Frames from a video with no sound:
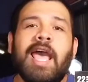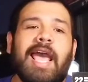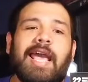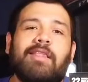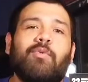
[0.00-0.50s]

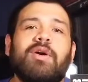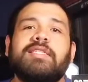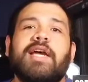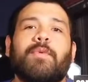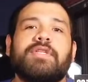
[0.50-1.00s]
And the
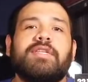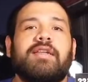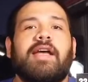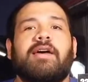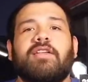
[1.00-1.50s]
ones that were
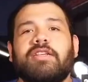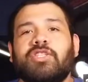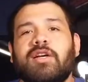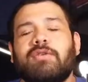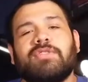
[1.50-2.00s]
sitting out on the
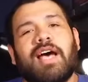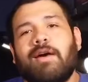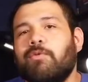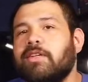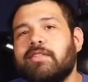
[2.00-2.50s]
shelves, I
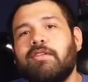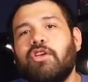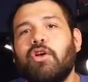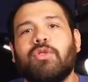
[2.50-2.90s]
wasn't,